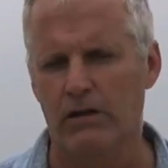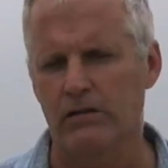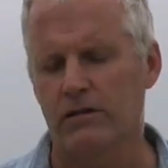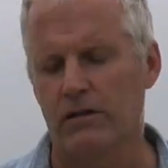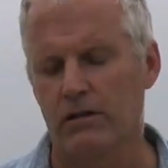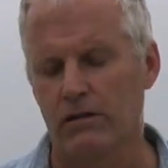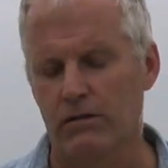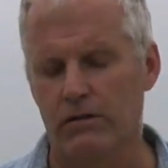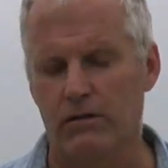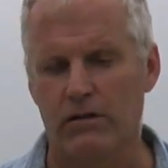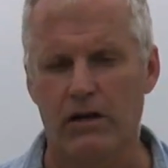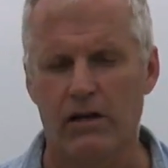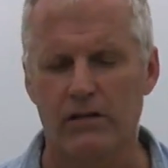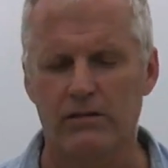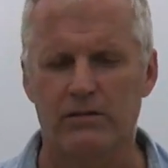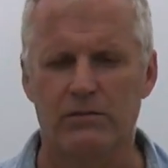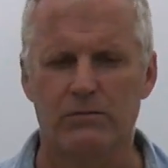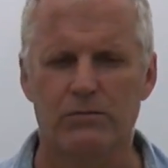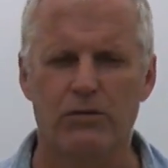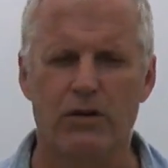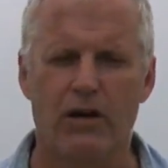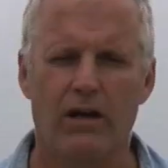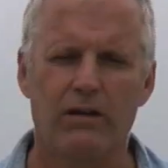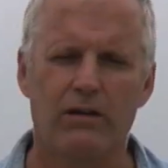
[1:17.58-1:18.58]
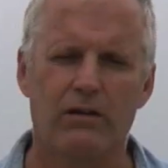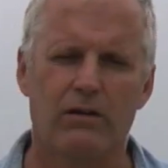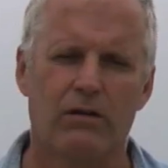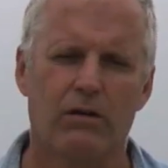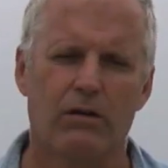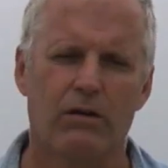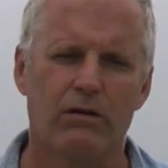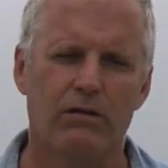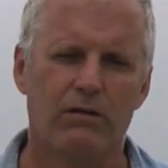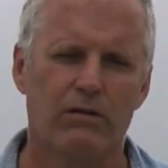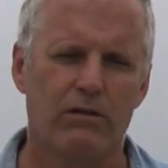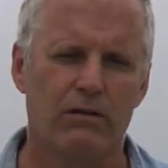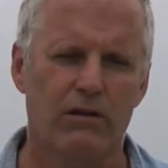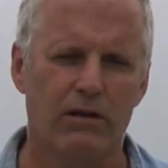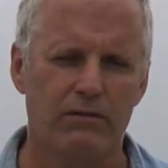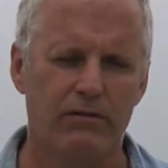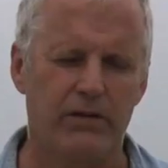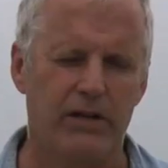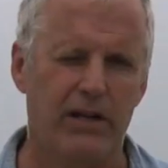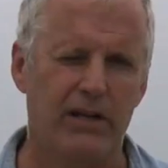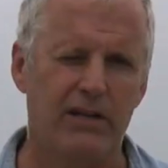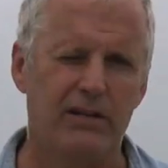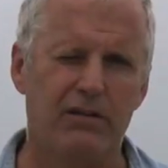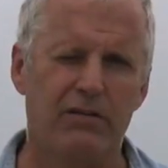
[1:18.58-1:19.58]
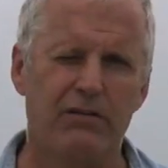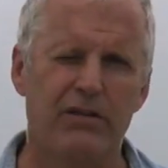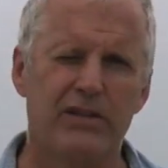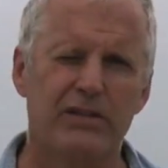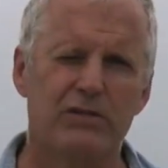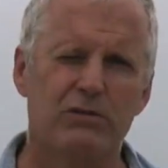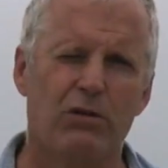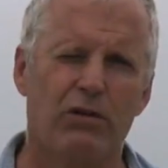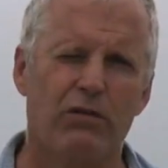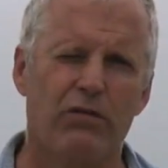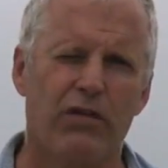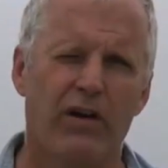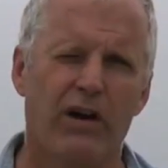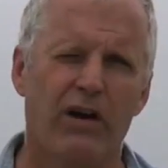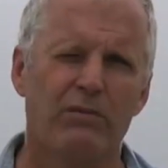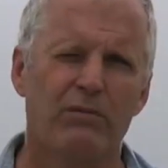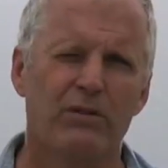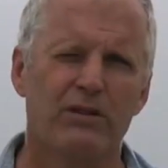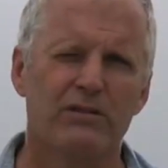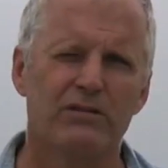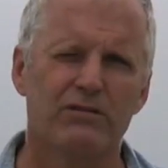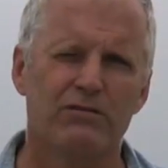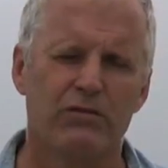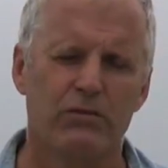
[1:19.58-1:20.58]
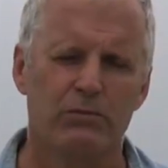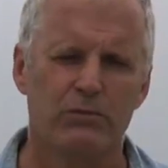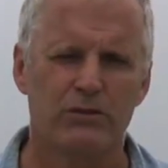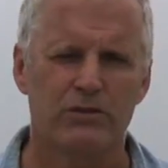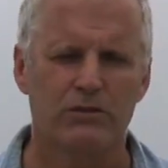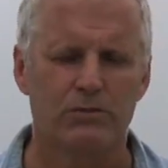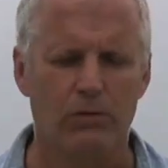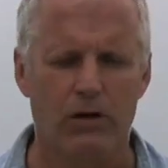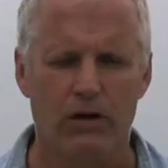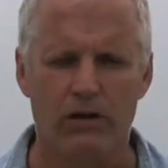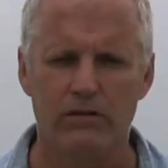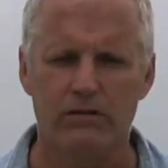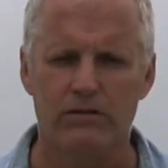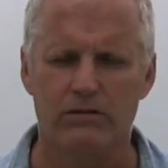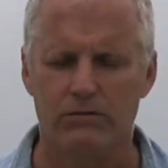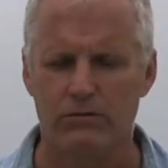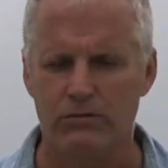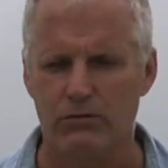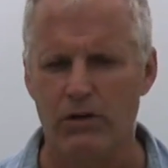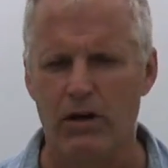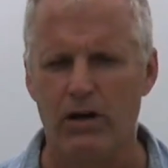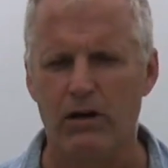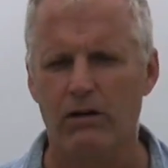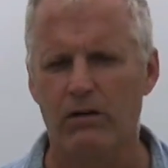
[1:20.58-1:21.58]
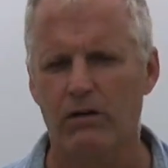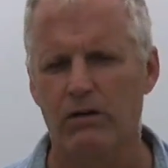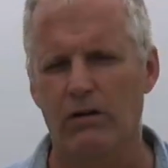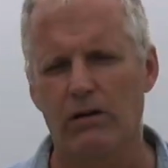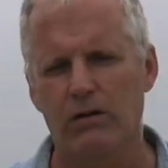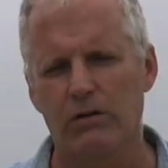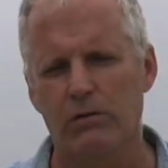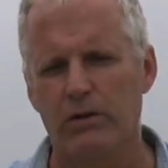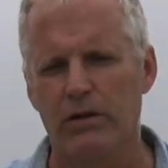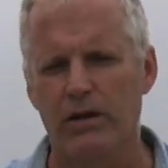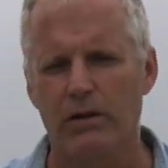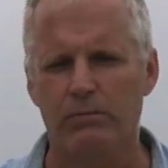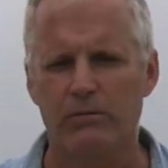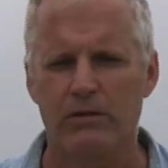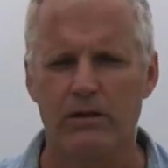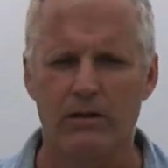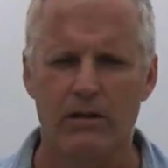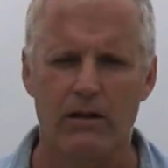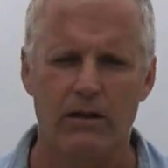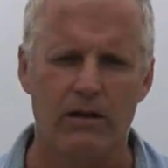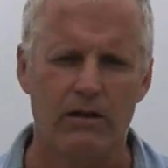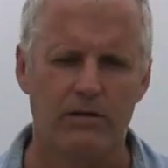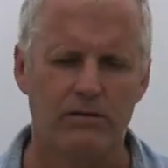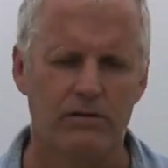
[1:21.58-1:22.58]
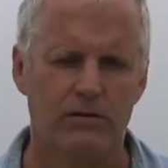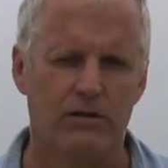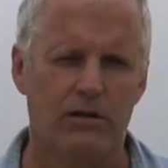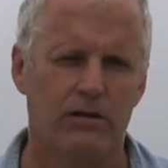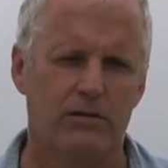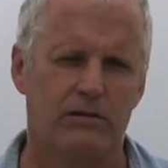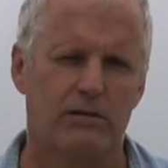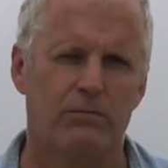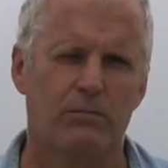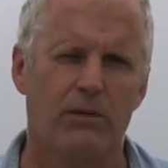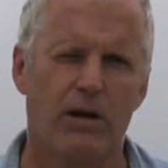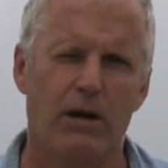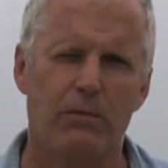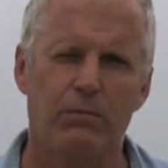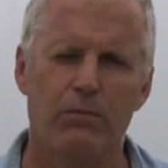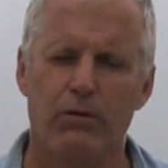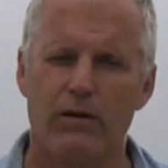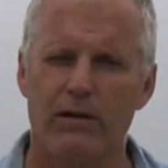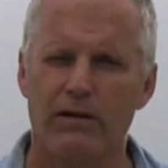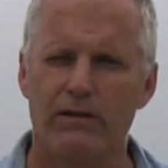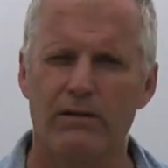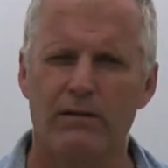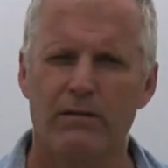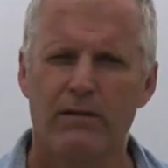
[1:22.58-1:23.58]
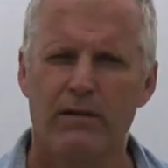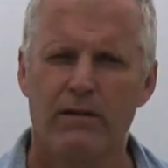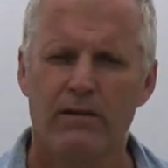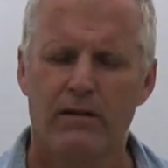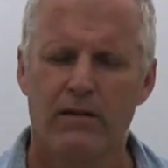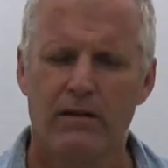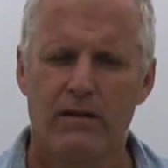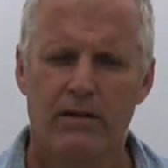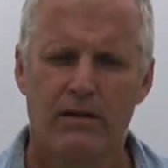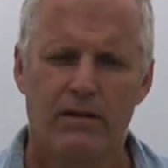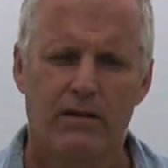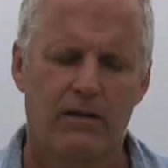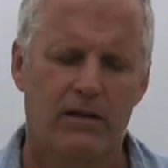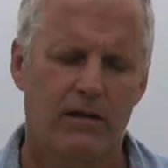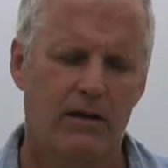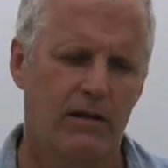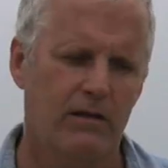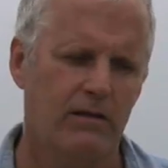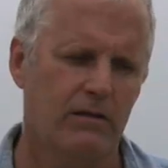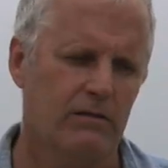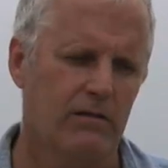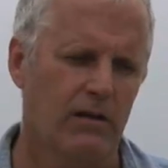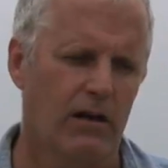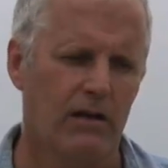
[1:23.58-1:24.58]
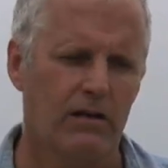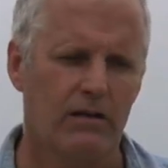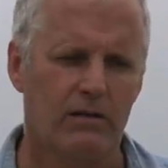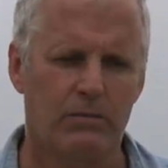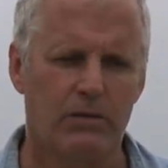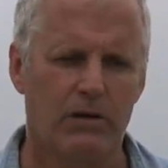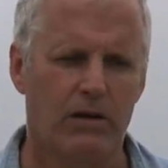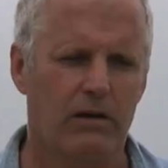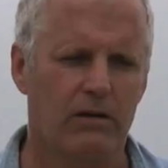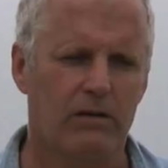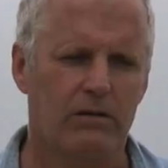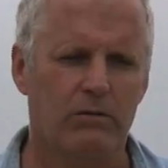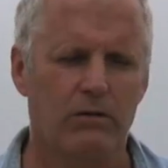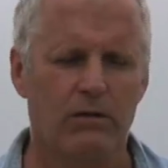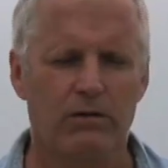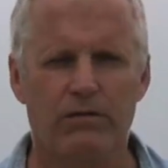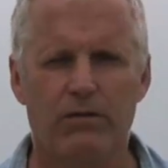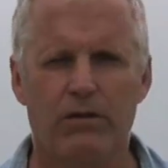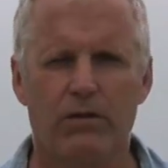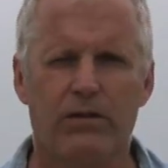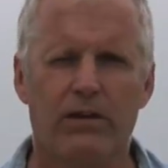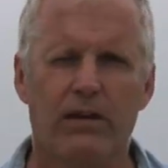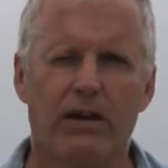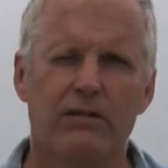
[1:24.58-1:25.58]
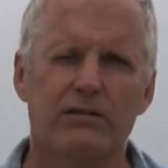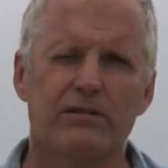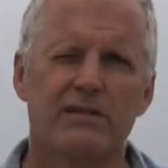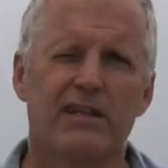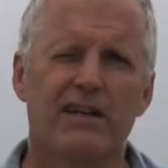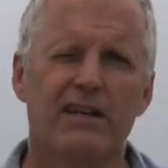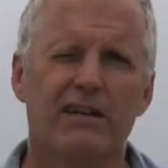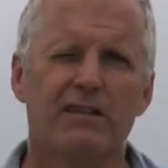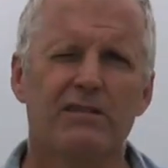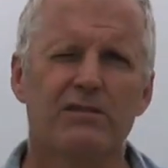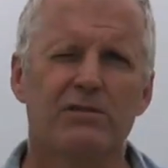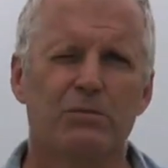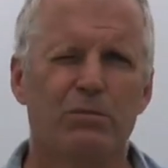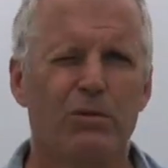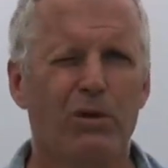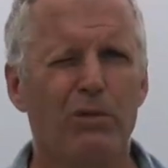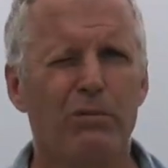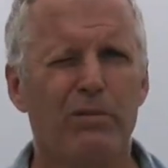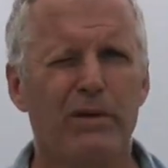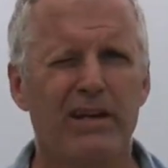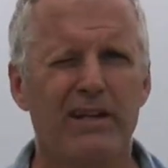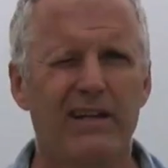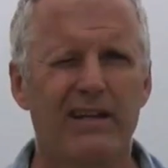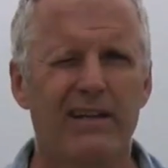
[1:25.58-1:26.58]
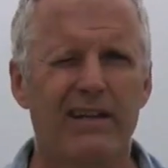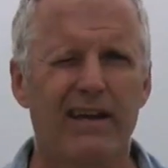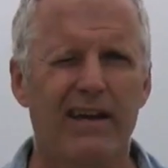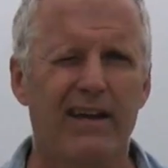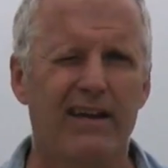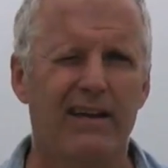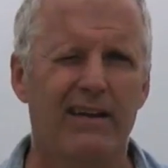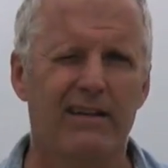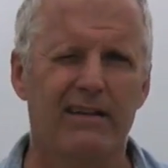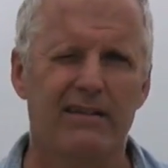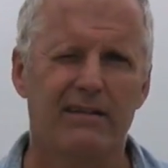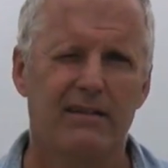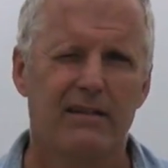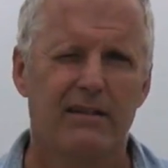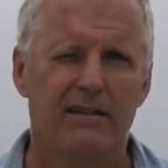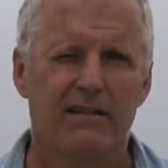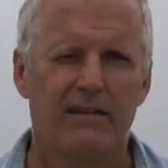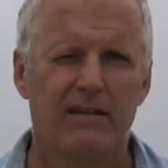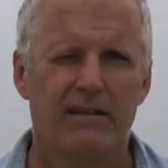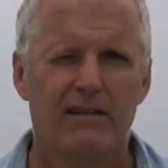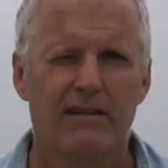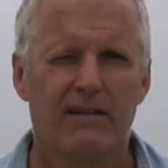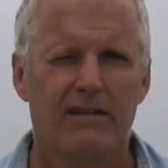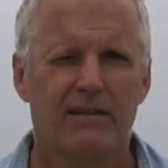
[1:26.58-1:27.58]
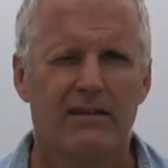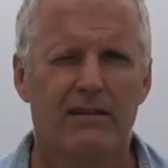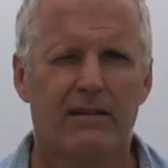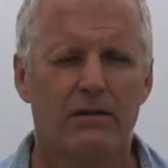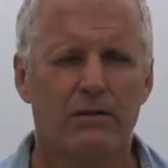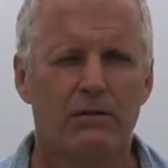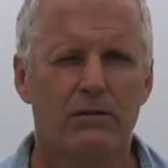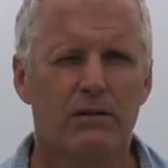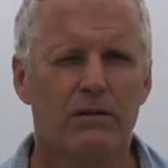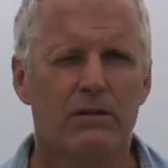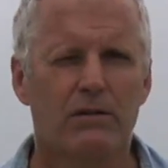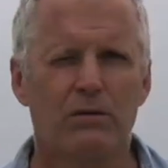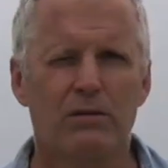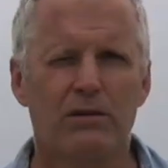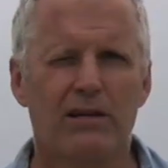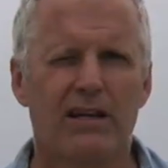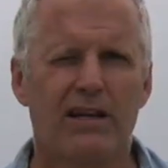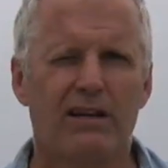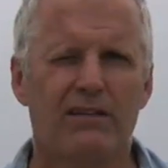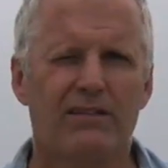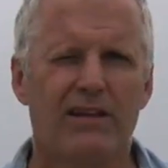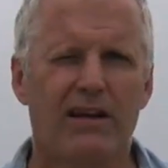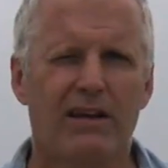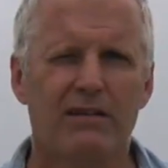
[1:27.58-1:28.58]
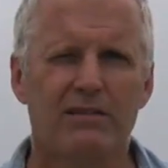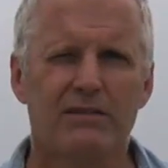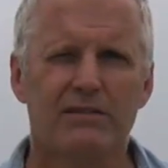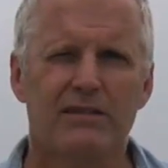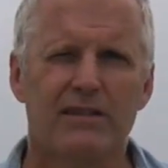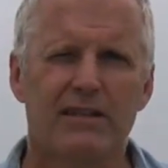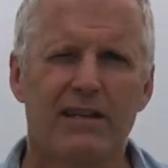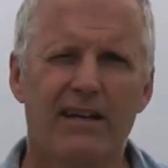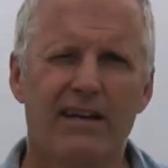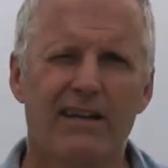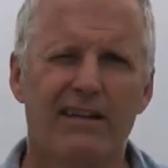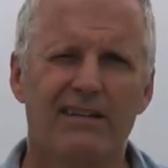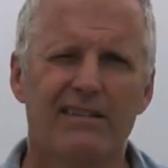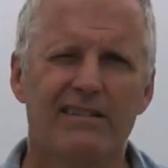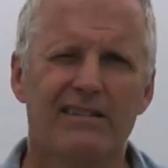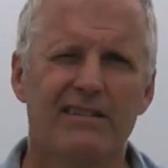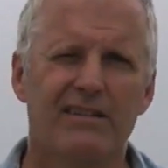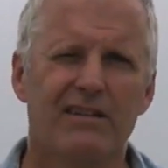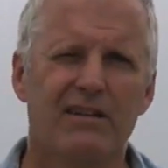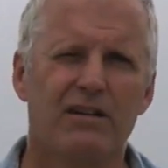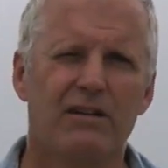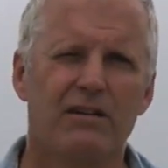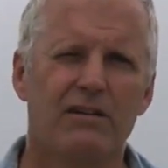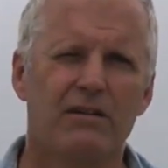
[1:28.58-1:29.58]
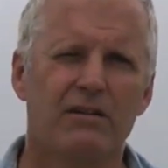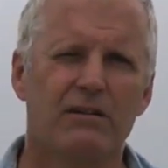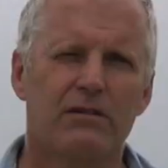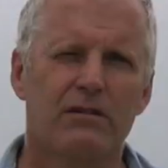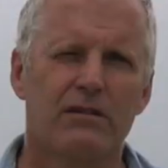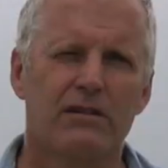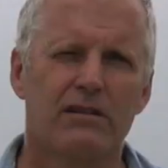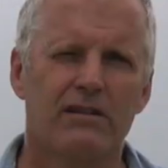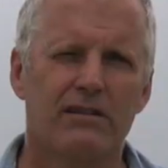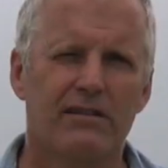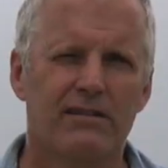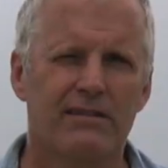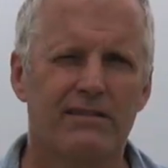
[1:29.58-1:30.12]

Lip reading: either custom dry their corn, or even individual farmers from the small dryer all the way up to the large custom operator. And you talk about 3,000 or 4,000 gallons of propane a day at $2 to $2.50 a gallon. You could